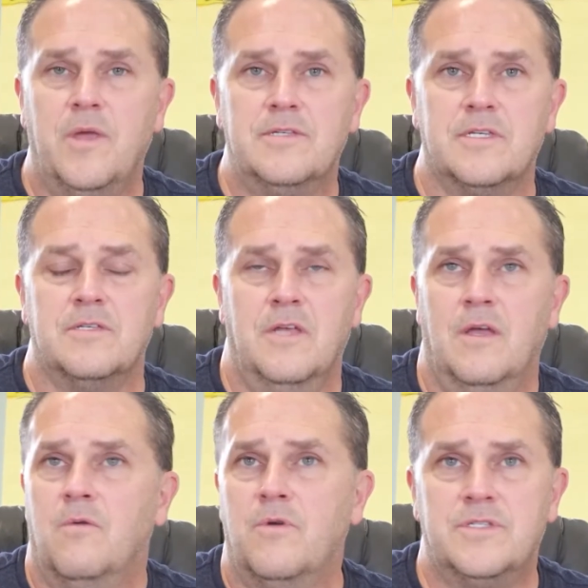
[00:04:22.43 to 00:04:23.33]
he said,
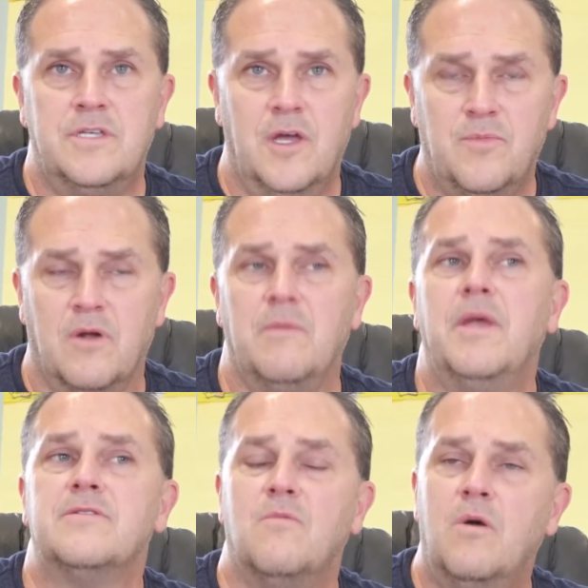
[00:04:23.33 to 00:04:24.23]
what's the other program?
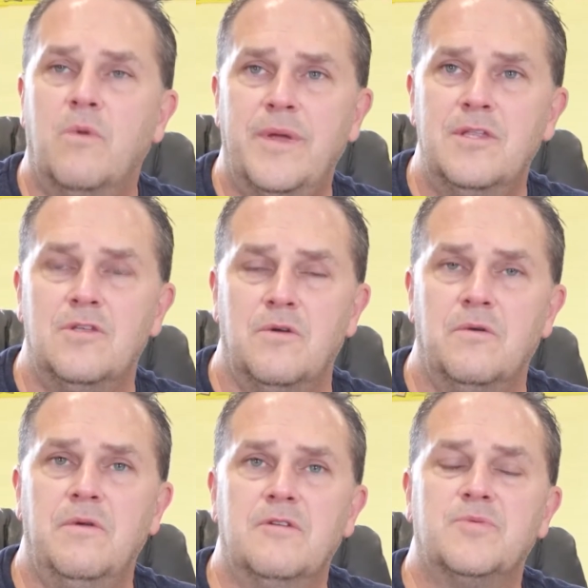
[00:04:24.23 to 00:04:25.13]
I said, what we can
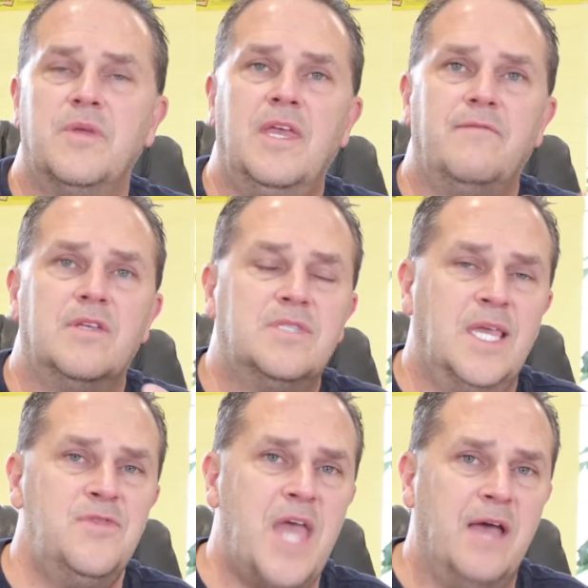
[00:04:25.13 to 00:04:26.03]
do is we can give you
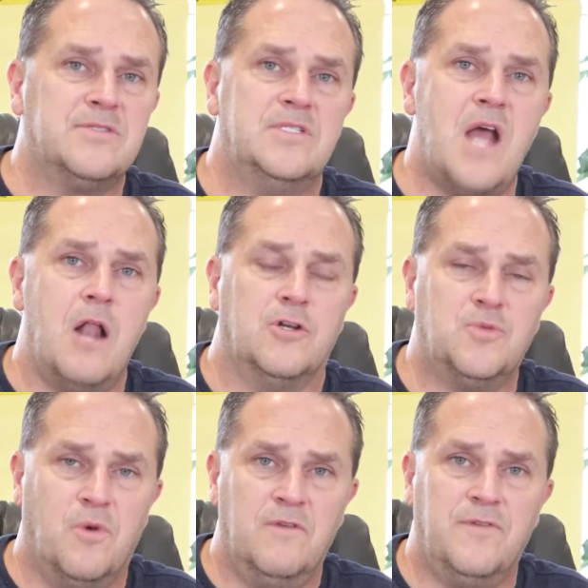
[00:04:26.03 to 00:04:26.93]

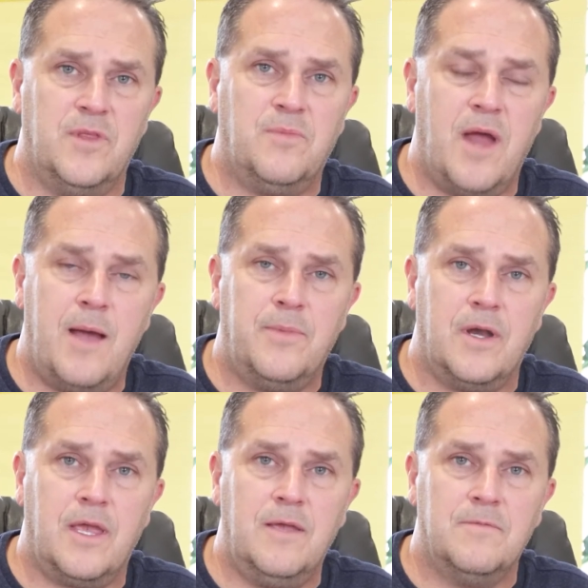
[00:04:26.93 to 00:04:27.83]
$10,000 more for the
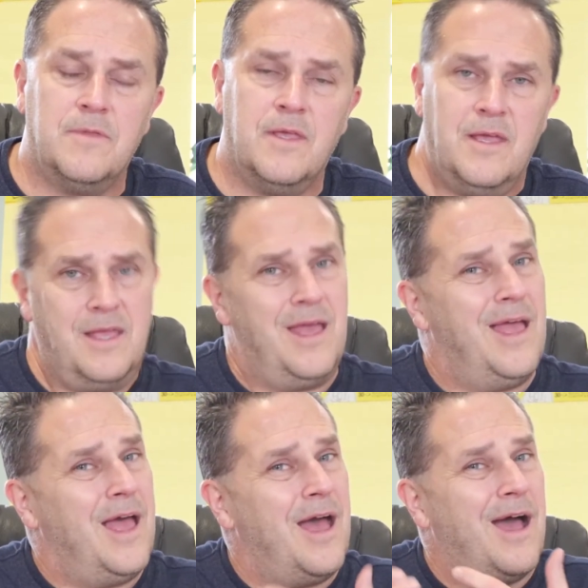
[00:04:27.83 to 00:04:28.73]
property.
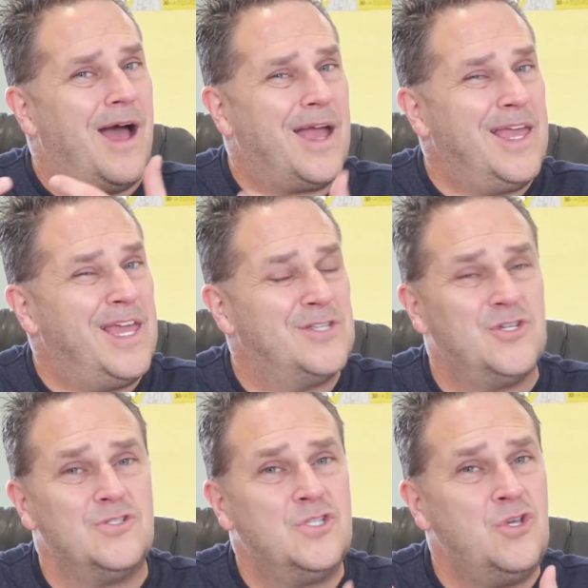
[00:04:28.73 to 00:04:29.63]
I can
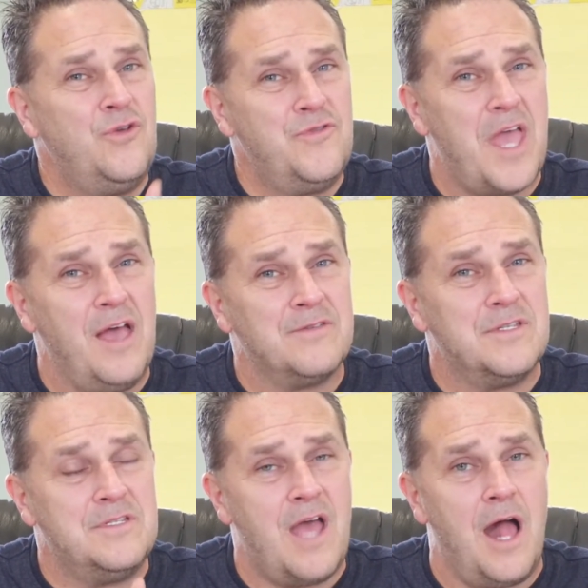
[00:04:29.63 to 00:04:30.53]
get you
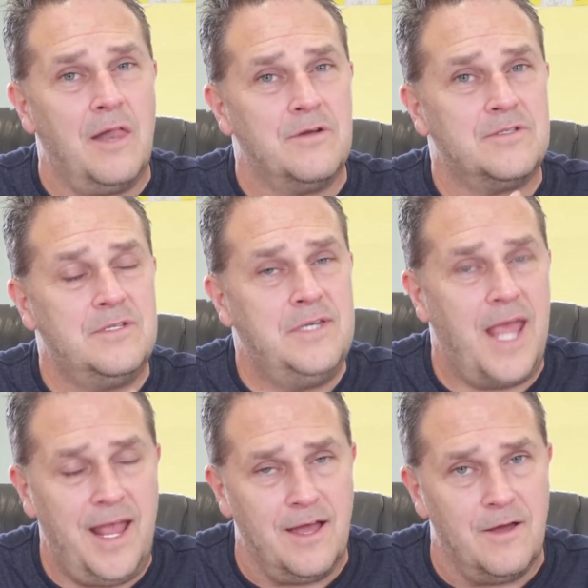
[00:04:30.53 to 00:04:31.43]
$2,000
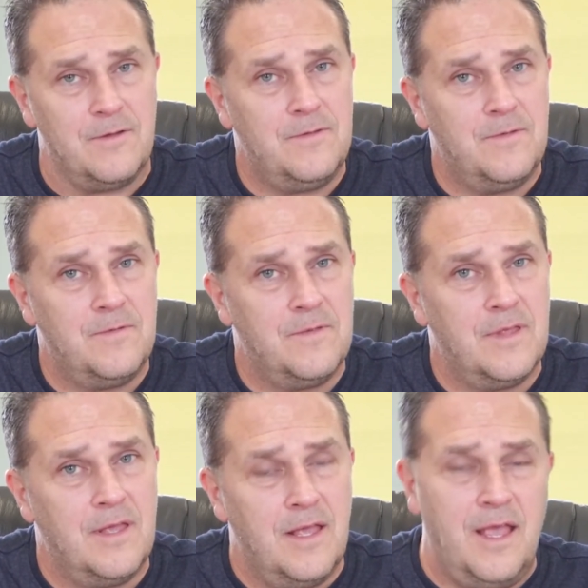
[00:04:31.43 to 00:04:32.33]
down,
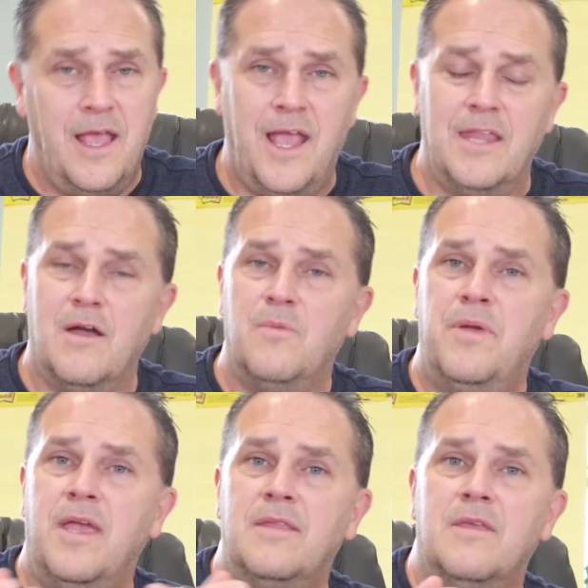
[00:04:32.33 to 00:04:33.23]
and I'll
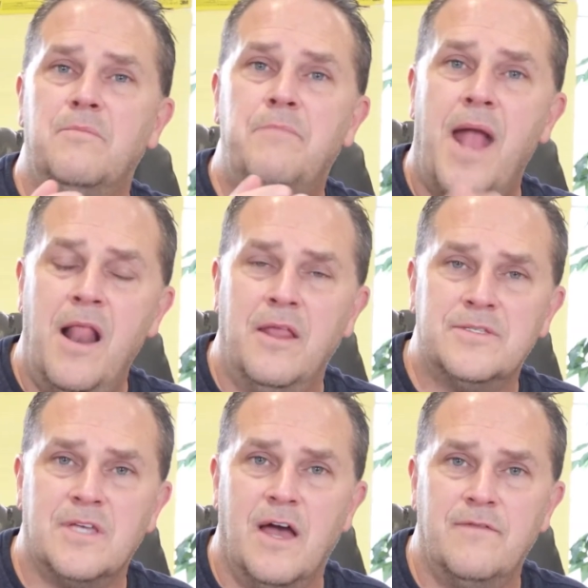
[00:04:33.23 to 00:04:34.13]
pay you the
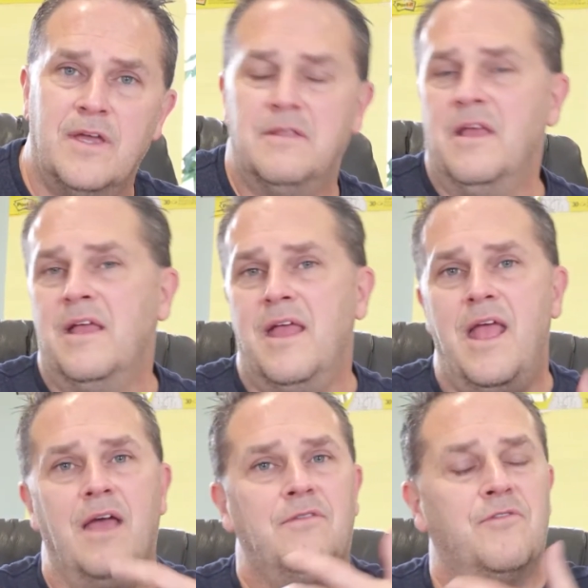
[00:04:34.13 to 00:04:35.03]
balance of it
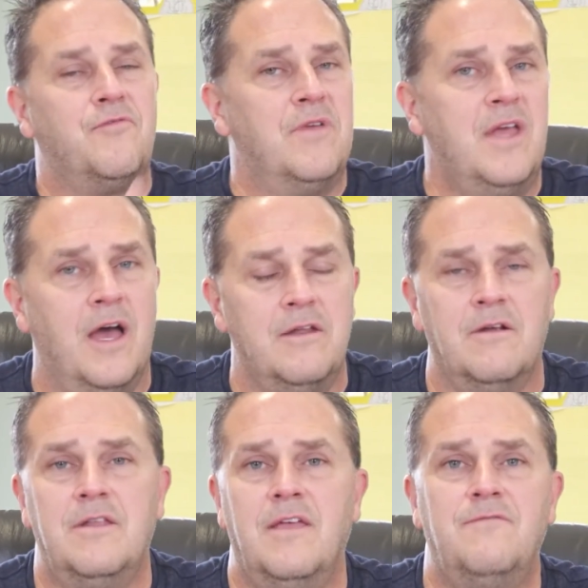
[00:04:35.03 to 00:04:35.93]
at
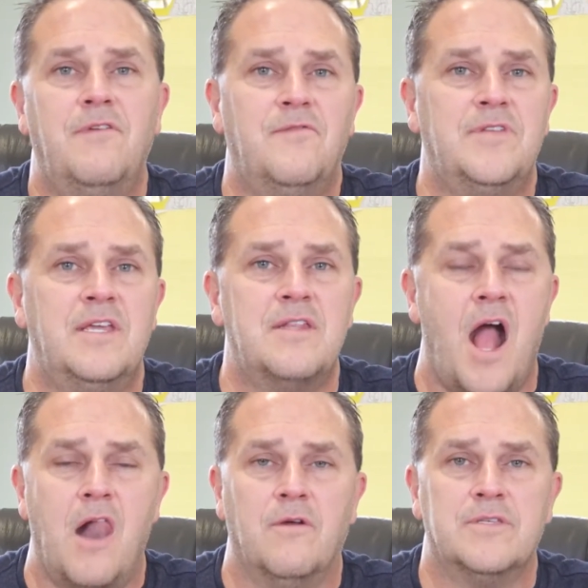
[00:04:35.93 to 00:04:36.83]

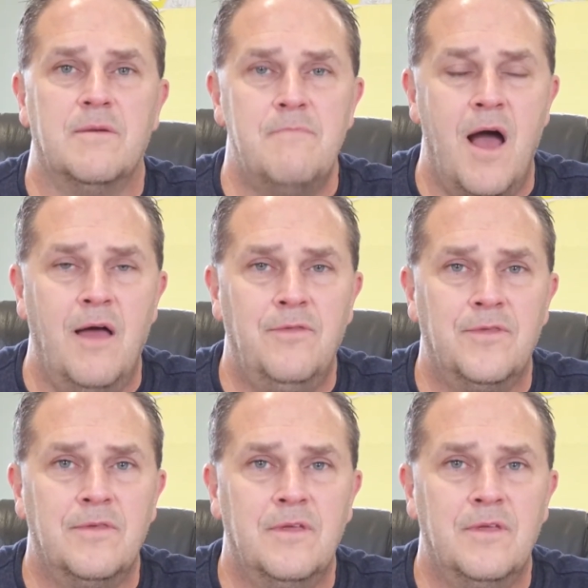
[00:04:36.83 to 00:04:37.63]
$350 a month